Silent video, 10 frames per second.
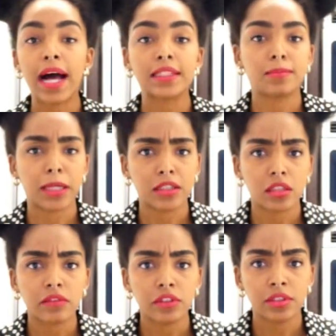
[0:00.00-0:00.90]
aspects
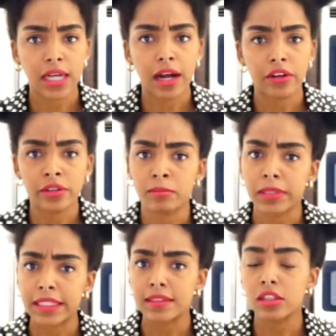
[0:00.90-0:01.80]
of your diet are in
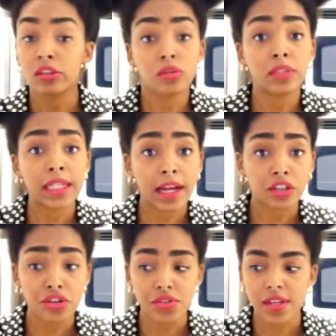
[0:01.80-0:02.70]
place, including
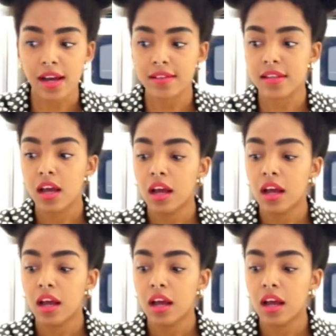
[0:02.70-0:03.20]
exercise.